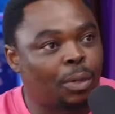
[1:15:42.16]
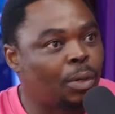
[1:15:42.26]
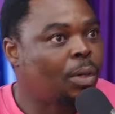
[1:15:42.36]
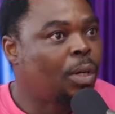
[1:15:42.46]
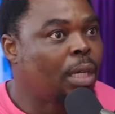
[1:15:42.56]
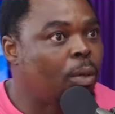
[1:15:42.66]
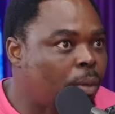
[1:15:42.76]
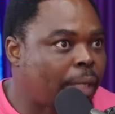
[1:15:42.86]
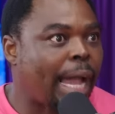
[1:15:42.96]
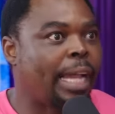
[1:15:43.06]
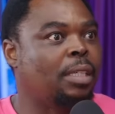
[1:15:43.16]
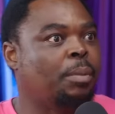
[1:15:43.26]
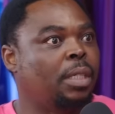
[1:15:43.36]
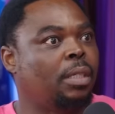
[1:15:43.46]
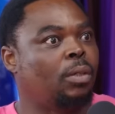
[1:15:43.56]
know, he will guide
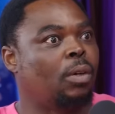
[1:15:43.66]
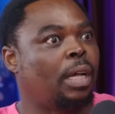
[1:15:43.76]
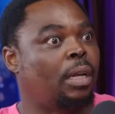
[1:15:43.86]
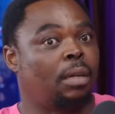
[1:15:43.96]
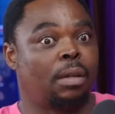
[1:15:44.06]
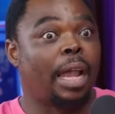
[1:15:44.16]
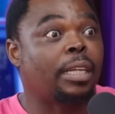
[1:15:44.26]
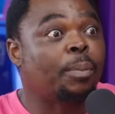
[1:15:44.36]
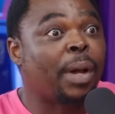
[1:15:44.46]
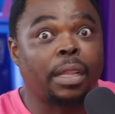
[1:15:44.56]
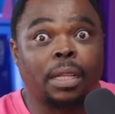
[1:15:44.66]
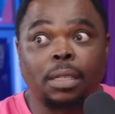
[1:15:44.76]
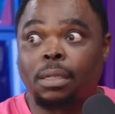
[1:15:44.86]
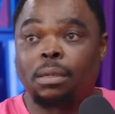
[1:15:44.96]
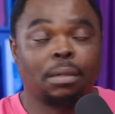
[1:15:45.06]
me, you know, and then guided by
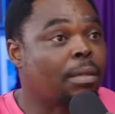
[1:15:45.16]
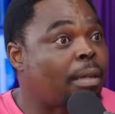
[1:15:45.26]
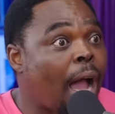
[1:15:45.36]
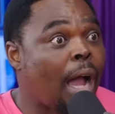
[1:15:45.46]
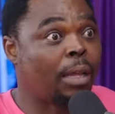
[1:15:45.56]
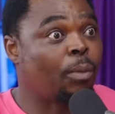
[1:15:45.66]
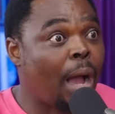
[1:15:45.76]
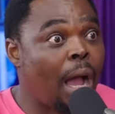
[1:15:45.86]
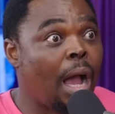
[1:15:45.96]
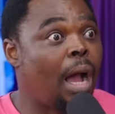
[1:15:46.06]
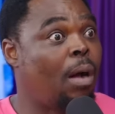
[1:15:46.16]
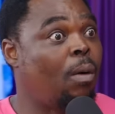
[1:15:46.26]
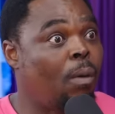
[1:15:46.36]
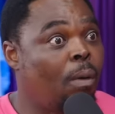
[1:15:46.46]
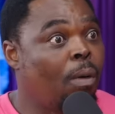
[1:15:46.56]
this guy.
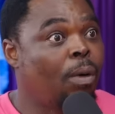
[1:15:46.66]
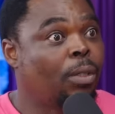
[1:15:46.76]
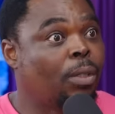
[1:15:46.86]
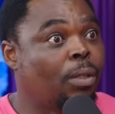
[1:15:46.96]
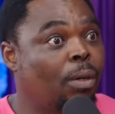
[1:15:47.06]
Wow. You